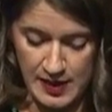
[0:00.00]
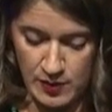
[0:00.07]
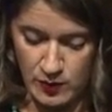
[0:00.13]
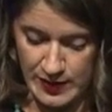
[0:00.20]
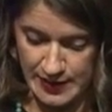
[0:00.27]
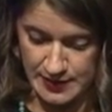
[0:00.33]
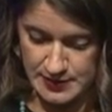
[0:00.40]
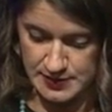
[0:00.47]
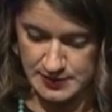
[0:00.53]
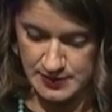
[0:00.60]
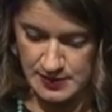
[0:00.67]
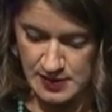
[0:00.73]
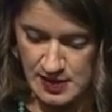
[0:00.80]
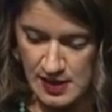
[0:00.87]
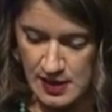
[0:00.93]

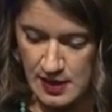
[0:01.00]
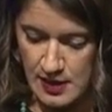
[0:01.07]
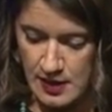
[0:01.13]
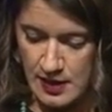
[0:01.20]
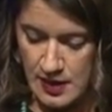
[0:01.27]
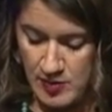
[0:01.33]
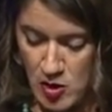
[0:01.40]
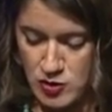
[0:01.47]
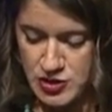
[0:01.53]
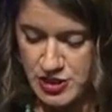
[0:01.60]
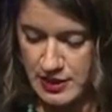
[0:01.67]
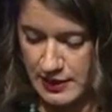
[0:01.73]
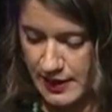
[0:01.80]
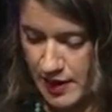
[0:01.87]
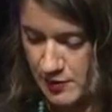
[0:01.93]
weeks.
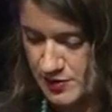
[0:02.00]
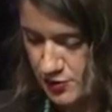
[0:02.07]
Emotionally, I was a